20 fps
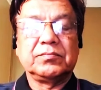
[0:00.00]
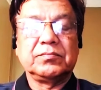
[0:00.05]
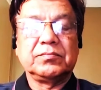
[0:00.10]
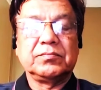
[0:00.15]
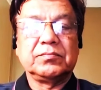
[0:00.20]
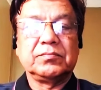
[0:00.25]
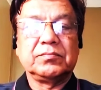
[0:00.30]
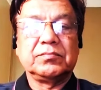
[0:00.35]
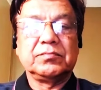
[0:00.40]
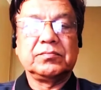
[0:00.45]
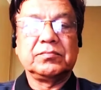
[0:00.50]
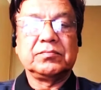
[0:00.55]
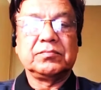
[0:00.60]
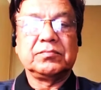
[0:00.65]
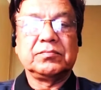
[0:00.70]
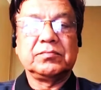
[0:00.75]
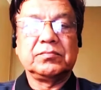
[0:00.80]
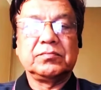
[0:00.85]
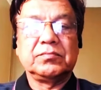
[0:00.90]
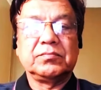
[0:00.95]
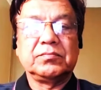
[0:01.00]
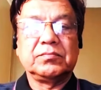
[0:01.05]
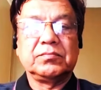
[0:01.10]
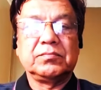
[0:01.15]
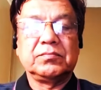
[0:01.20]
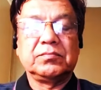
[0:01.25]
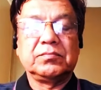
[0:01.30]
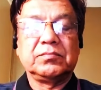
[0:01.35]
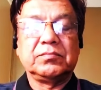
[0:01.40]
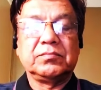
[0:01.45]

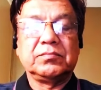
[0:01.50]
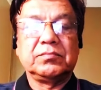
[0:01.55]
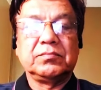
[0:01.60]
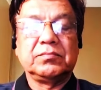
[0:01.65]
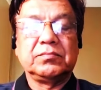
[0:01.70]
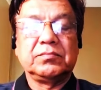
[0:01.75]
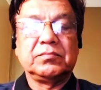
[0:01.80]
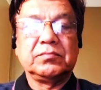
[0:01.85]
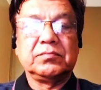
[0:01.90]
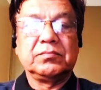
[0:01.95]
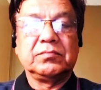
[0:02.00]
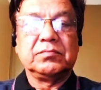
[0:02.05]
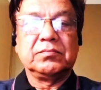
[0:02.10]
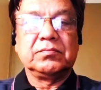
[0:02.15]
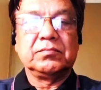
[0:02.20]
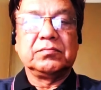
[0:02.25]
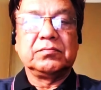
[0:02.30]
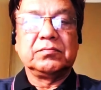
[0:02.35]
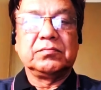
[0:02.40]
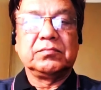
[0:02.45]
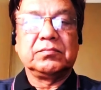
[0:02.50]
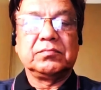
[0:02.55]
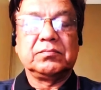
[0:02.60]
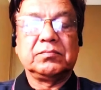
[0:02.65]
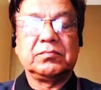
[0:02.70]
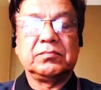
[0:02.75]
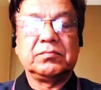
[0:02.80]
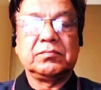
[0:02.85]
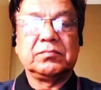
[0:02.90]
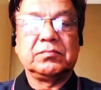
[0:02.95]
This person isn't speaking.